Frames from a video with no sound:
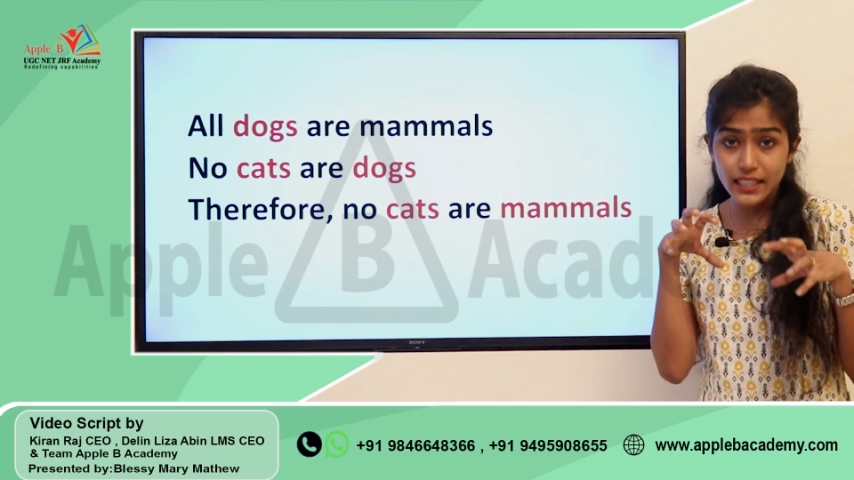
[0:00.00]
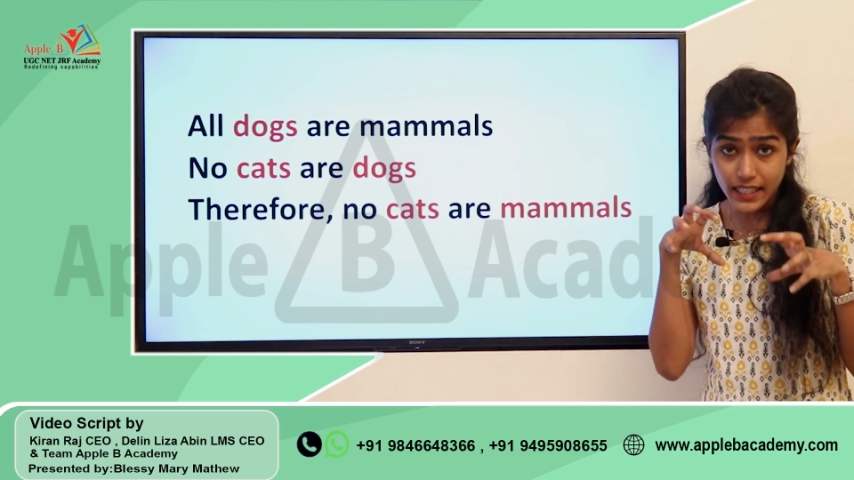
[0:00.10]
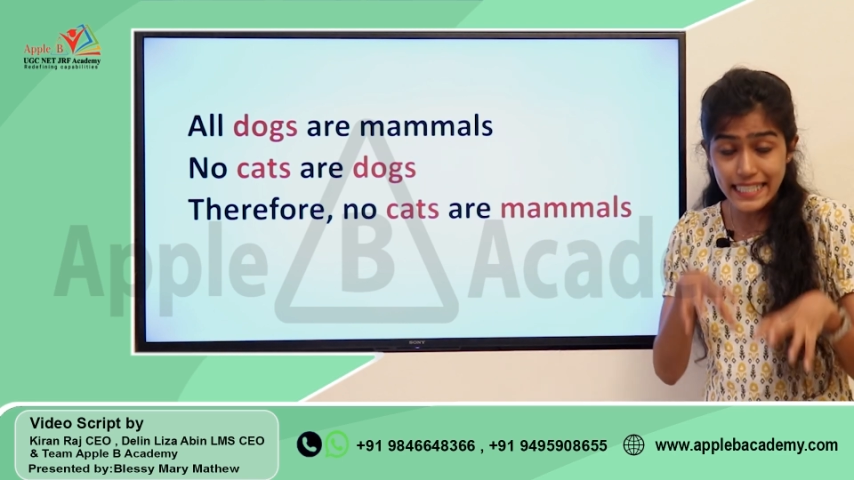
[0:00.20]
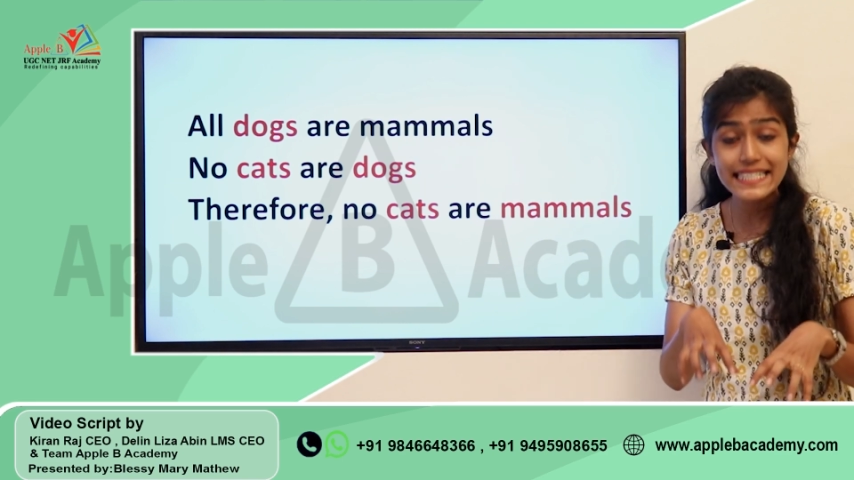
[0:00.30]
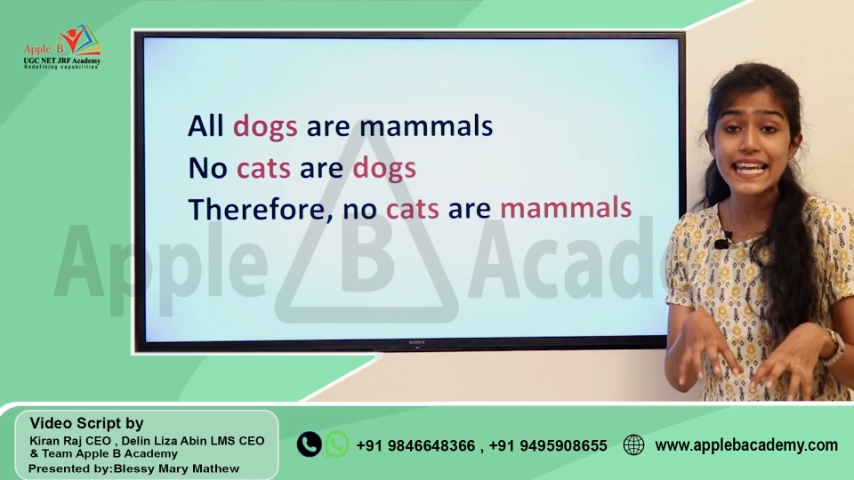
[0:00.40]

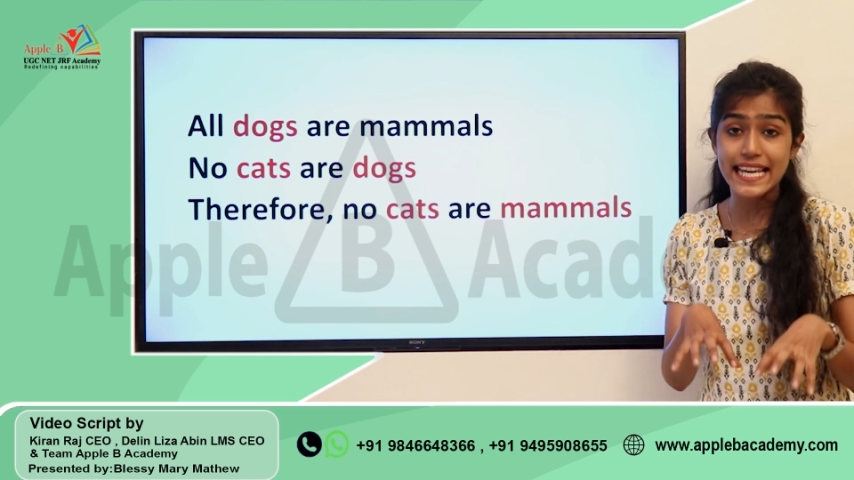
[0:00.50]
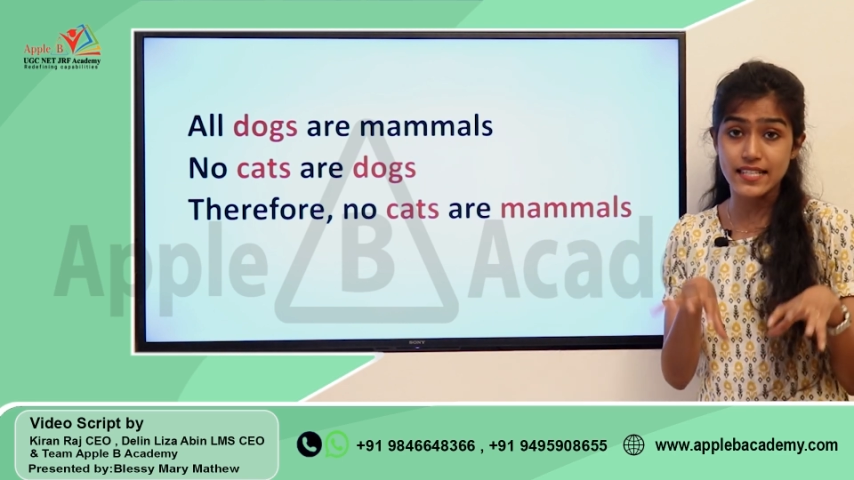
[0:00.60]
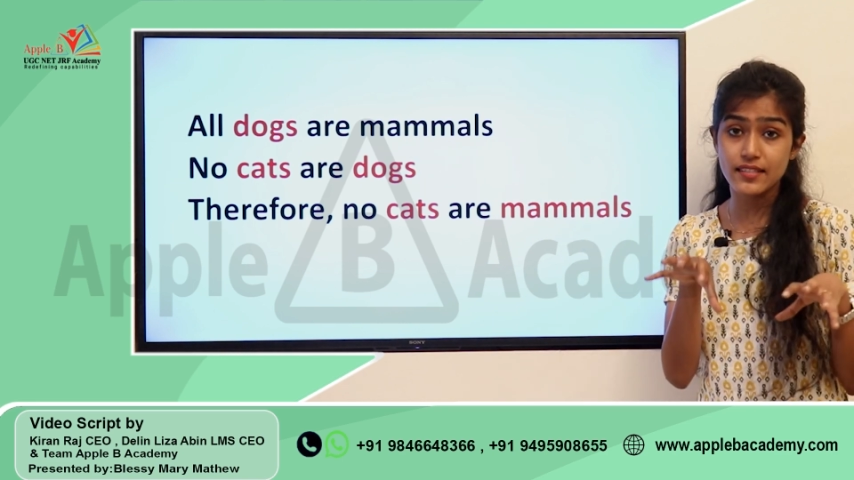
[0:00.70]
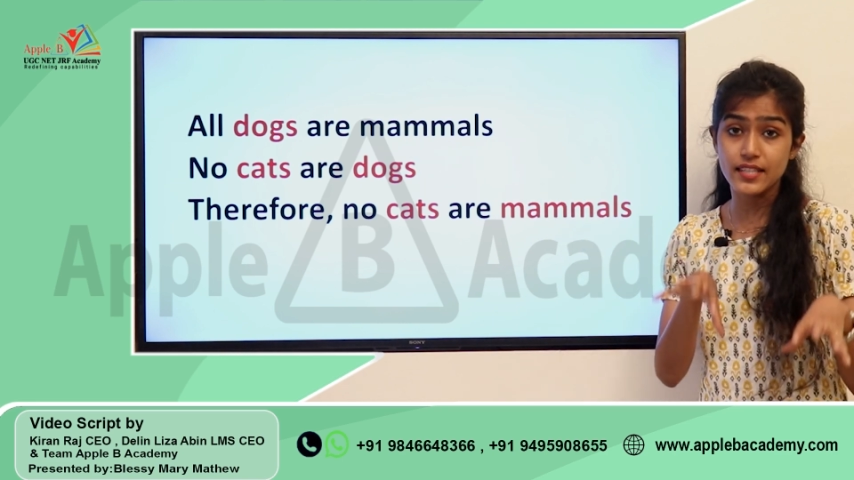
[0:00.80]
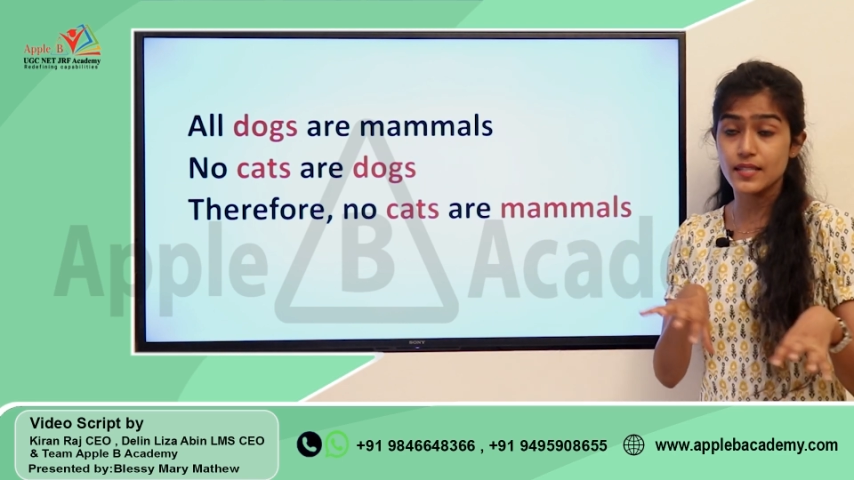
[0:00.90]

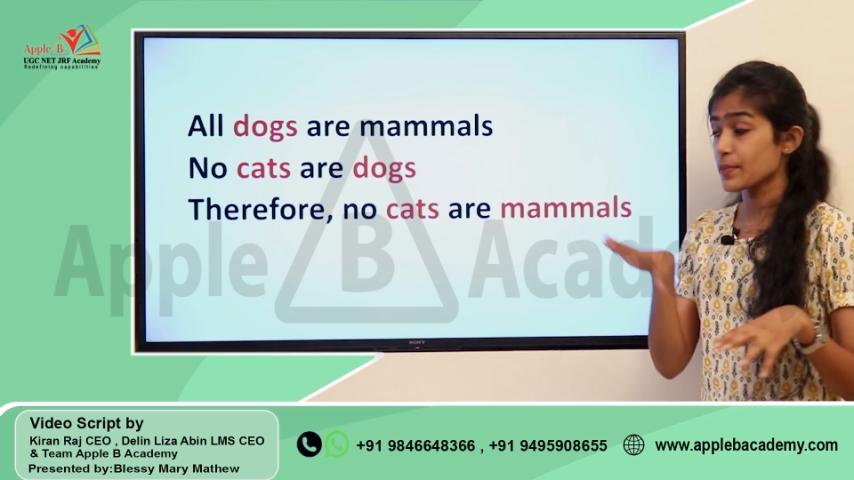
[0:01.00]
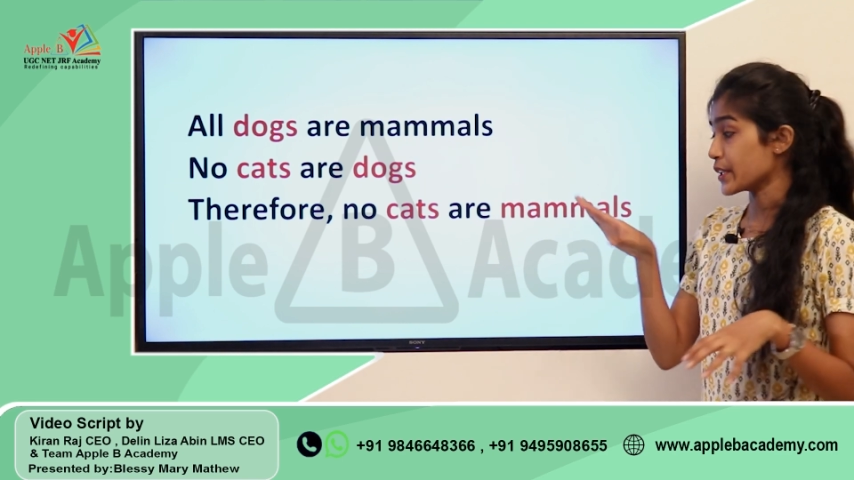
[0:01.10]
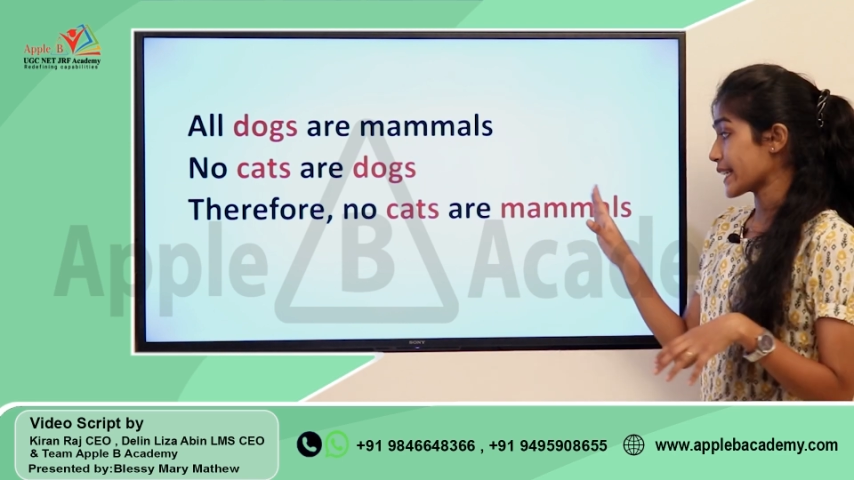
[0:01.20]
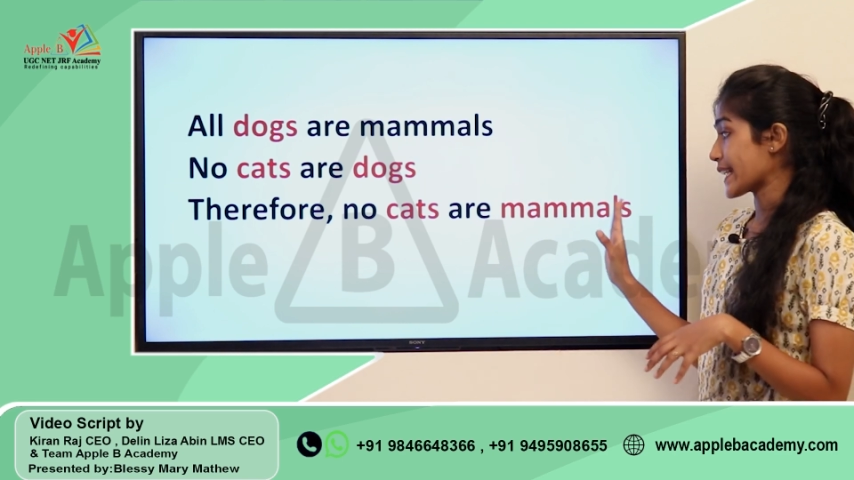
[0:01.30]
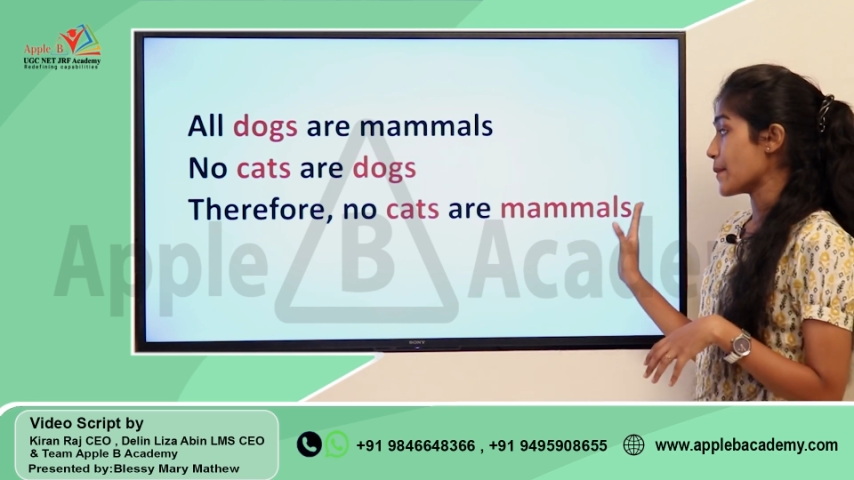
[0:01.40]
contains this
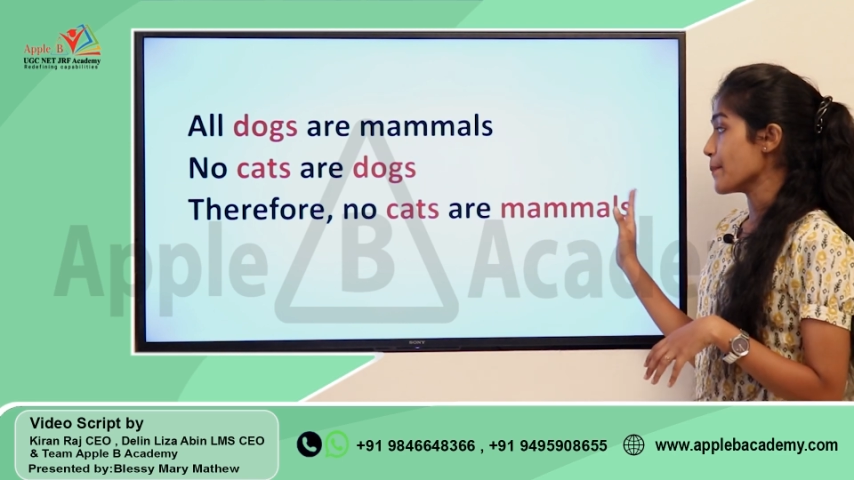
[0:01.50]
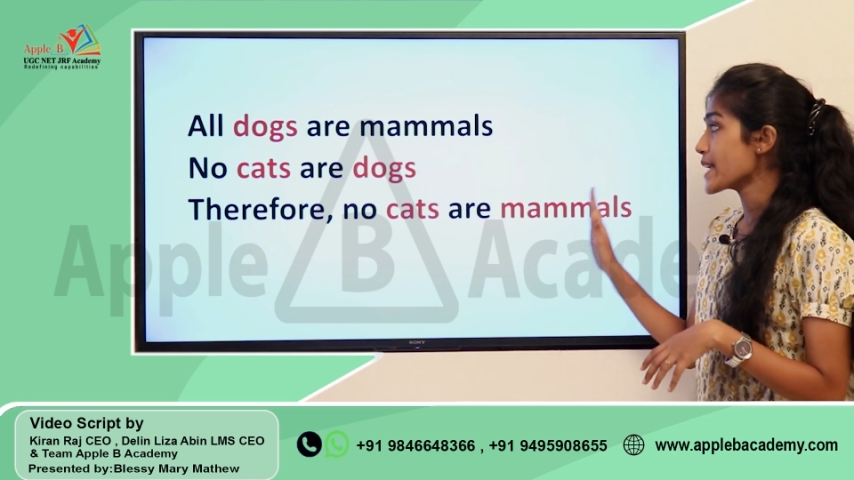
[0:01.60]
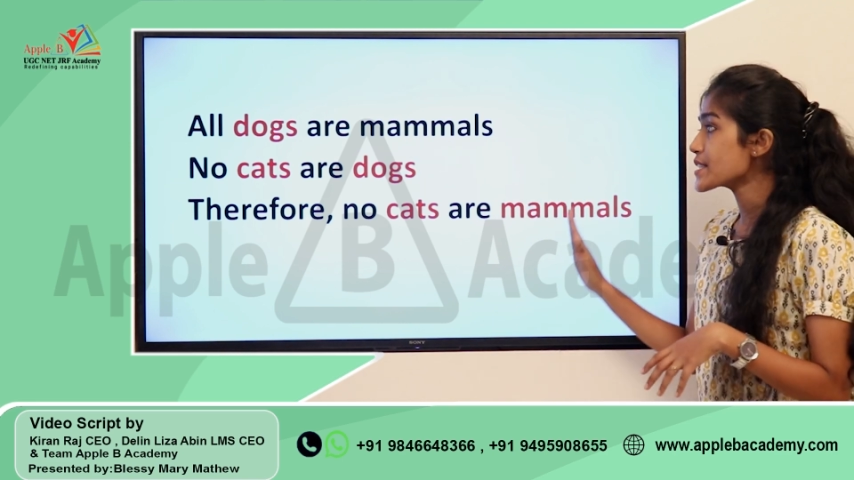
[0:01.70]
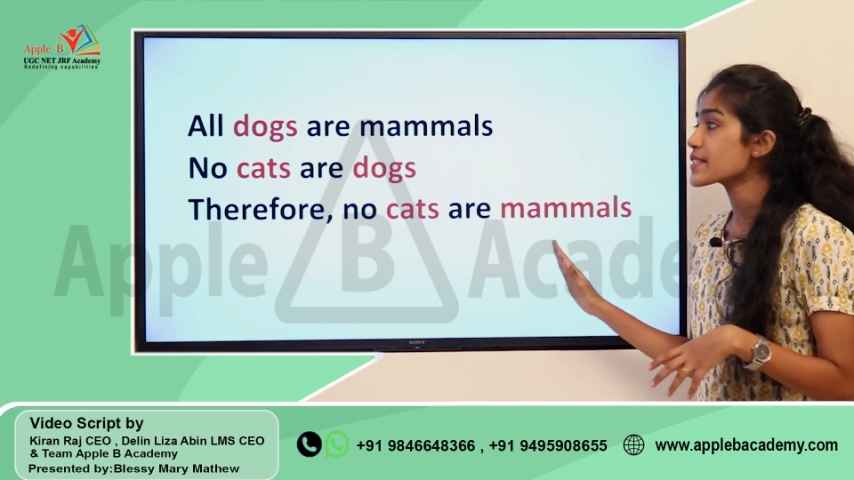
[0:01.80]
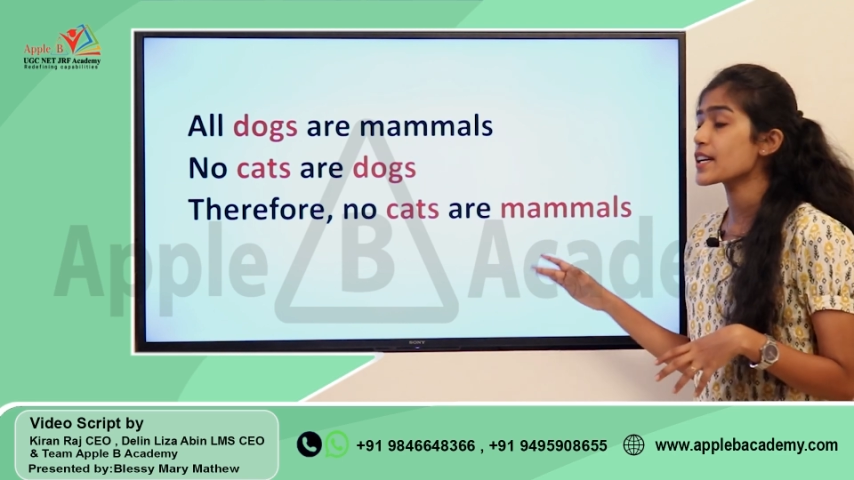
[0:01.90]
particular
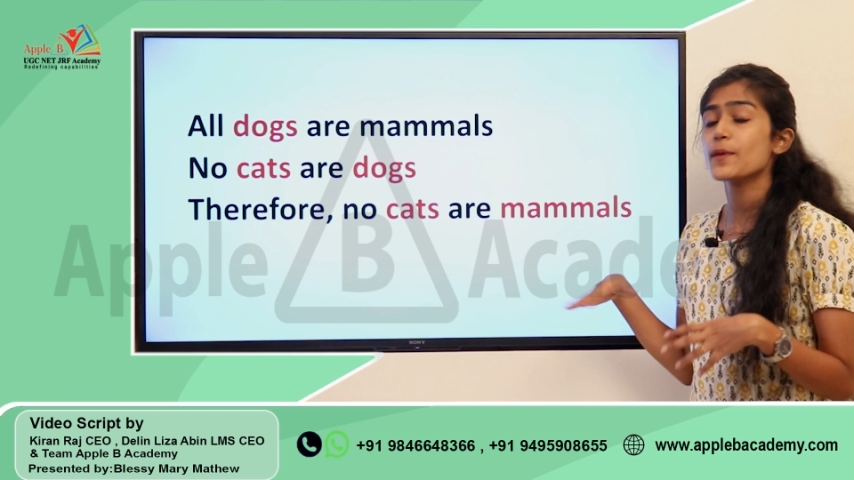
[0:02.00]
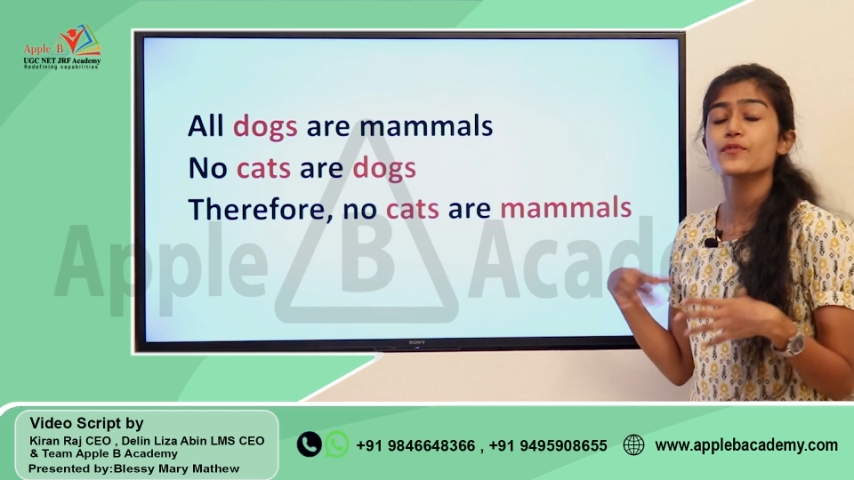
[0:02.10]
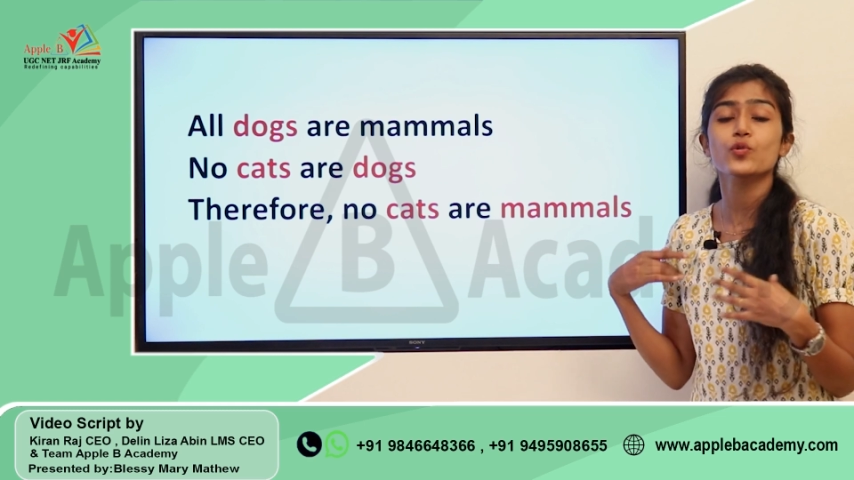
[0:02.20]
major term.